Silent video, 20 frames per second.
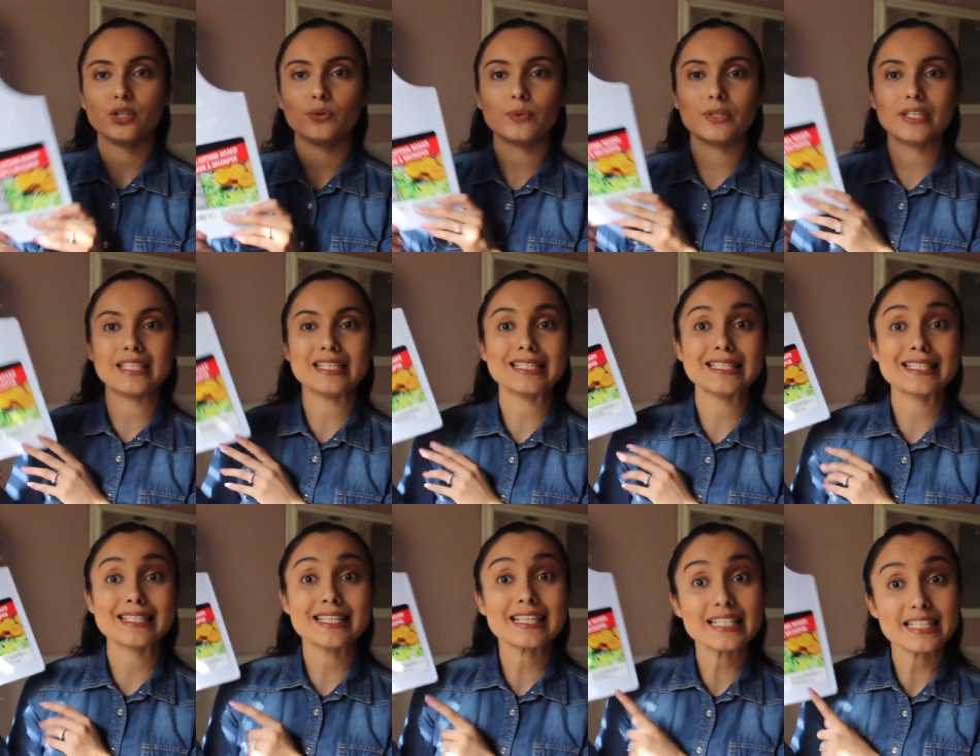would need
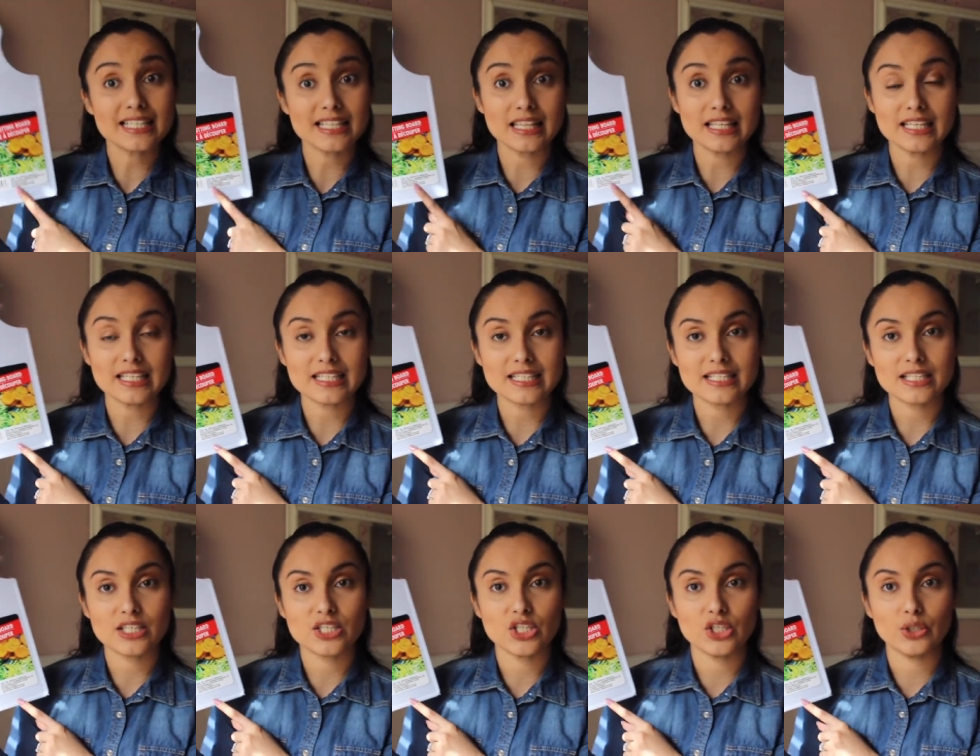6 of
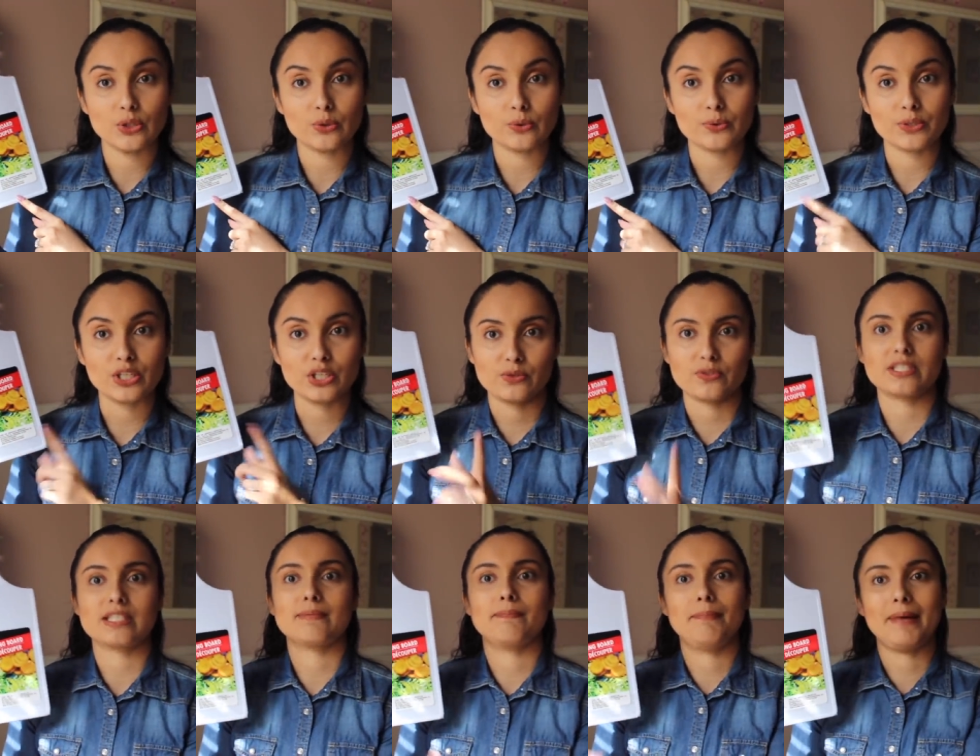these to, you know,
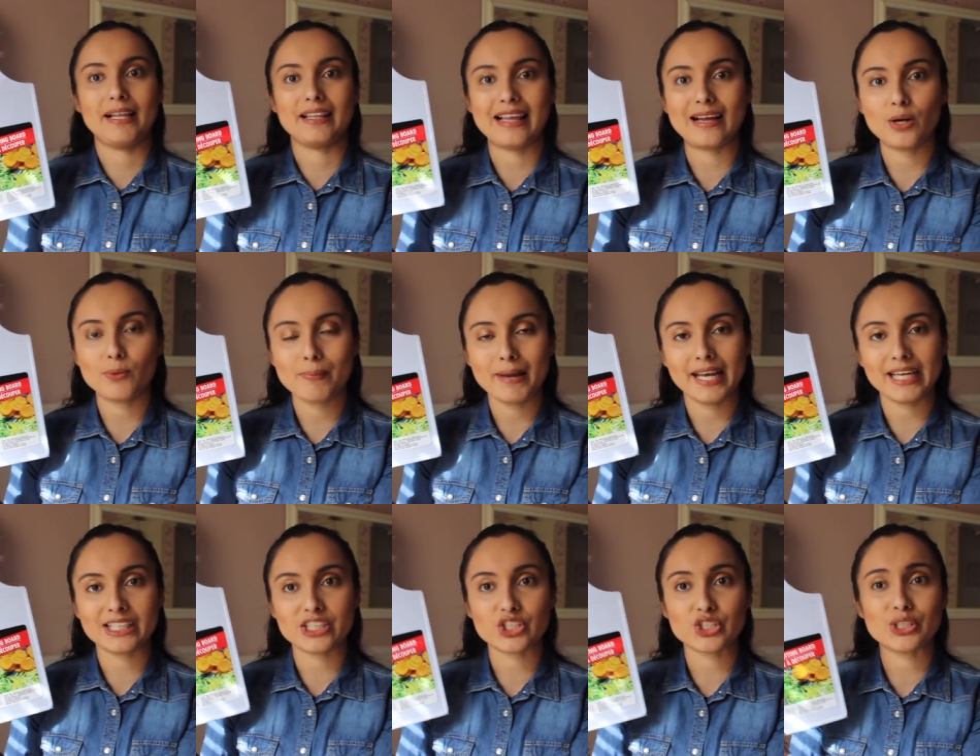spell out
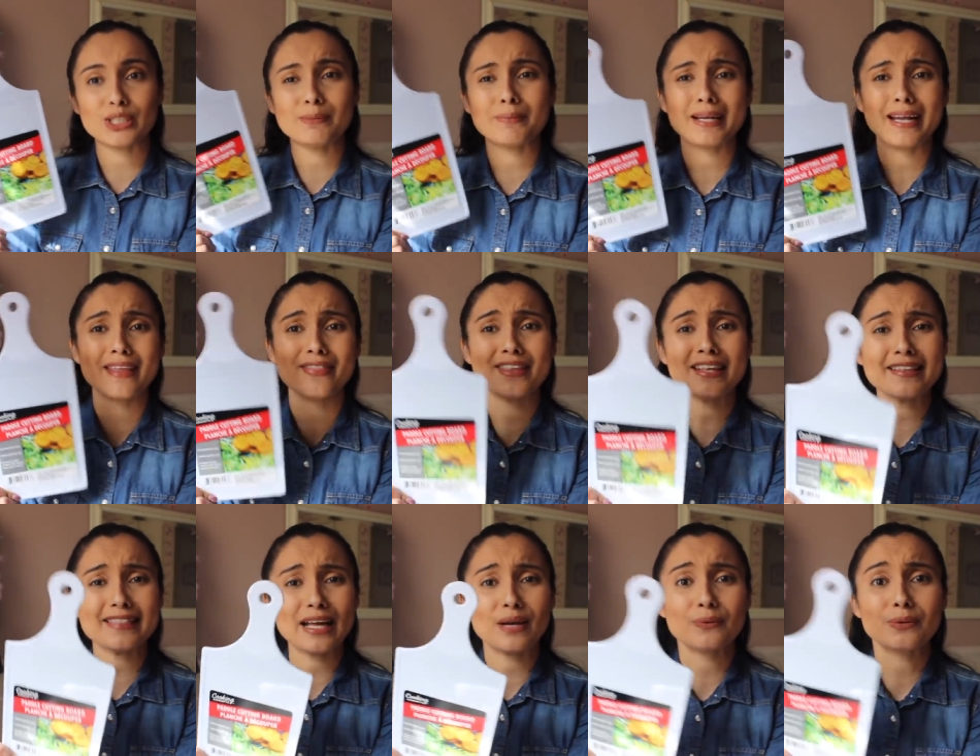pantry, but I
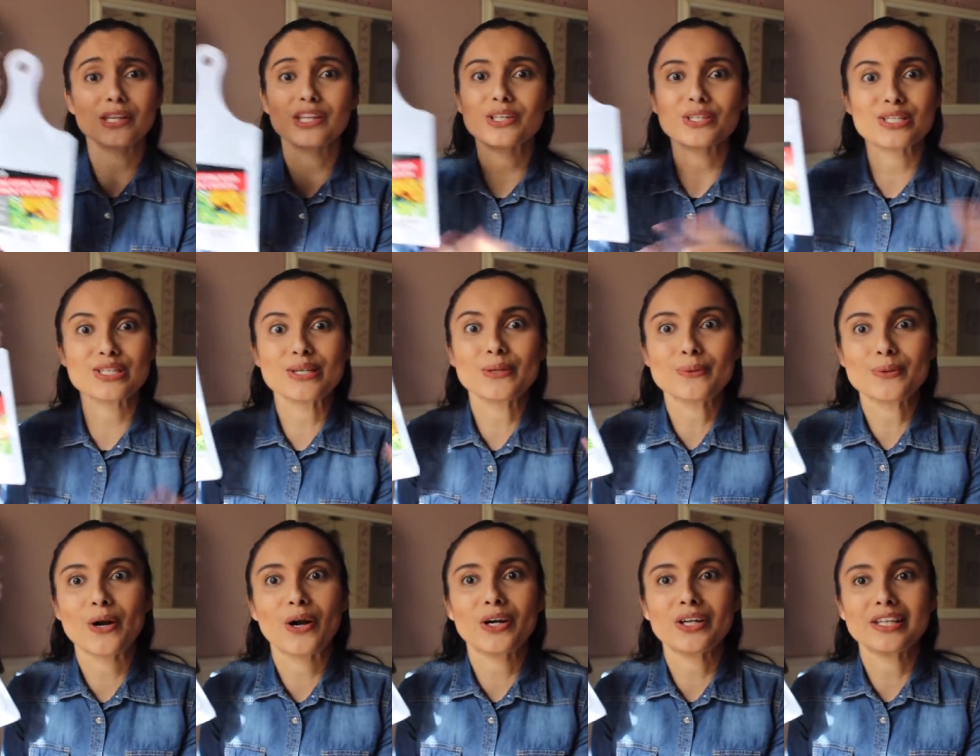think that would look
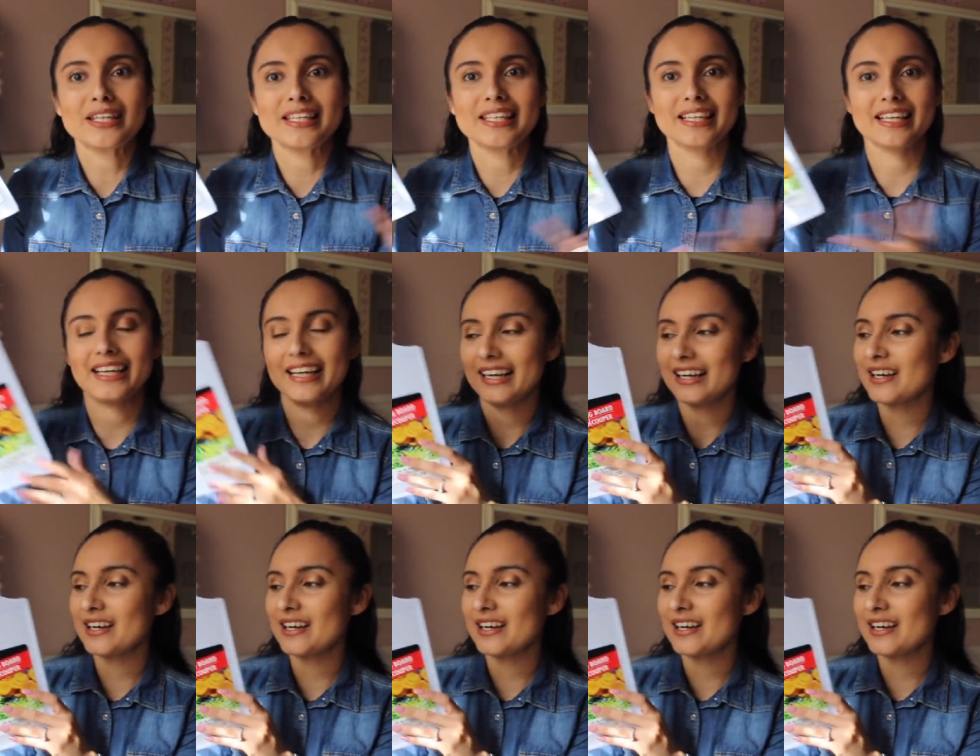so darling.